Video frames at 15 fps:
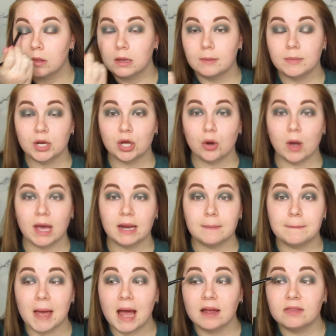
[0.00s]
Then I'm going to go ahead
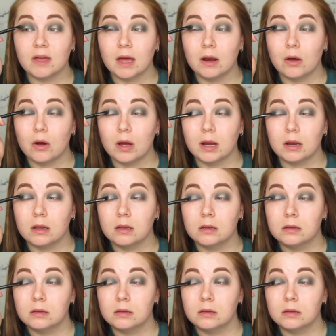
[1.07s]
and pack that on.